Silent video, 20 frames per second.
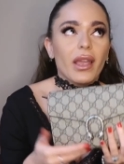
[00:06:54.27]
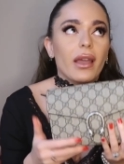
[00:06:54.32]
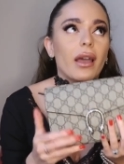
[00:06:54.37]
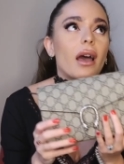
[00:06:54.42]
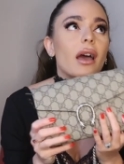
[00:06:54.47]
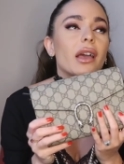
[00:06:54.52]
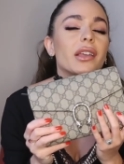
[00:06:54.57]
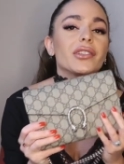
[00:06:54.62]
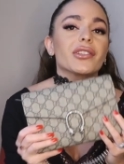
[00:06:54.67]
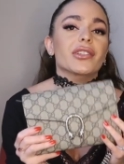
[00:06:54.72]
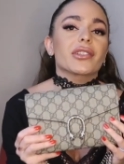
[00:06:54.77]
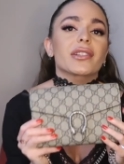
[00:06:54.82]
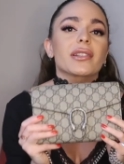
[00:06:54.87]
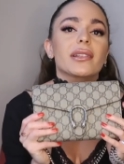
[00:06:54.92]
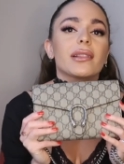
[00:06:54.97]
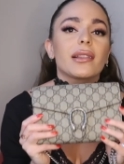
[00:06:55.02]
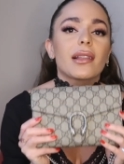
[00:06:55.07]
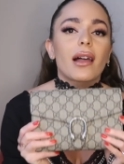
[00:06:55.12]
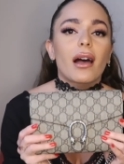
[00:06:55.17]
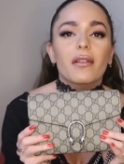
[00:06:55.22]
I just
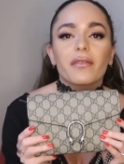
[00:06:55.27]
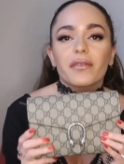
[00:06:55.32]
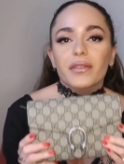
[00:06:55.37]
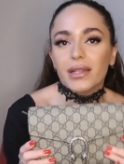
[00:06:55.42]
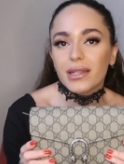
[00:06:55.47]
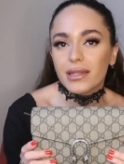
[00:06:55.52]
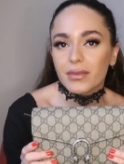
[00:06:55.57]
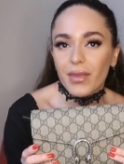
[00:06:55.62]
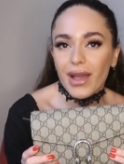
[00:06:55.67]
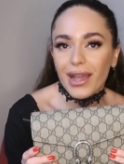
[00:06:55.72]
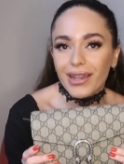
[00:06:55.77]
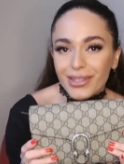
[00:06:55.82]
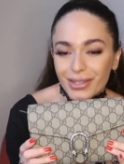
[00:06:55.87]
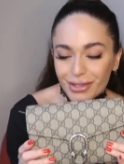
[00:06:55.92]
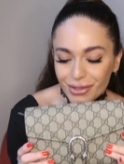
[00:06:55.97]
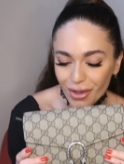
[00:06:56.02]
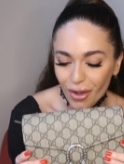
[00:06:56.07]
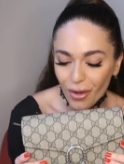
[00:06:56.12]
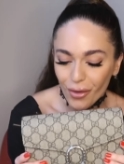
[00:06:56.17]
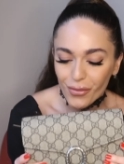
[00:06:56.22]
love this bag
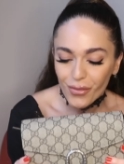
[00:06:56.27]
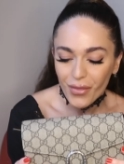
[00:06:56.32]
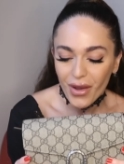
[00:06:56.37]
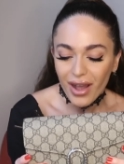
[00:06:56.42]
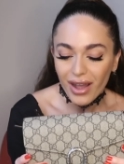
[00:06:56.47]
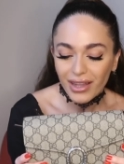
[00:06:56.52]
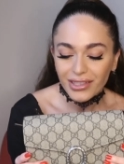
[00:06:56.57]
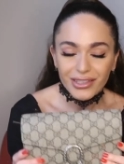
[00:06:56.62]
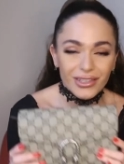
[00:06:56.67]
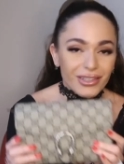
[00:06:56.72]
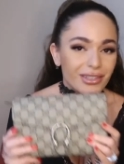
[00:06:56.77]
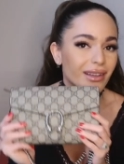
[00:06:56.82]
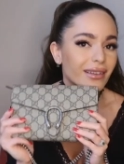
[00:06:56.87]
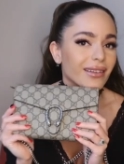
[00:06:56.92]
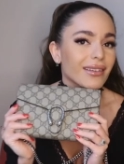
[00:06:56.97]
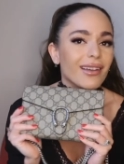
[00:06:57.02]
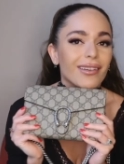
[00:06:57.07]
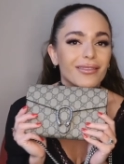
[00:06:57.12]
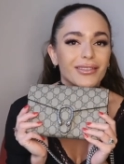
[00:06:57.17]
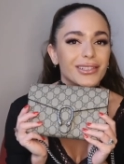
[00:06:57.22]
so much. So I
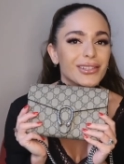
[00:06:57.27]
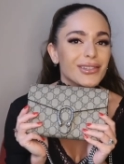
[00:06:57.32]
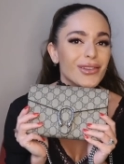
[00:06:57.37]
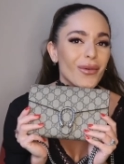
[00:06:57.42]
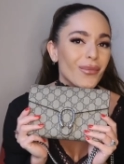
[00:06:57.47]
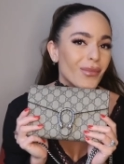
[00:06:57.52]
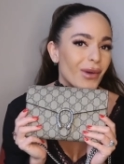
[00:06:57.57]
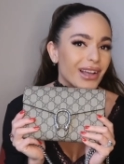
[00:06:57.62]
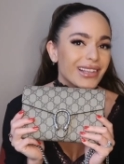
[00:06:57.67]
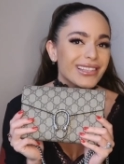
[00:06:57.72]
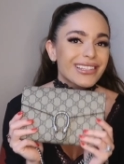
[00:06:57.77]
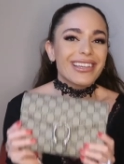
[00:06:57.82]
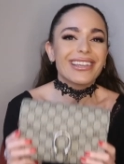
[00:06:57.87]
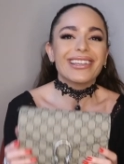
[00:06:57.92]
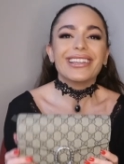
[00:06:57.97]
love it so much.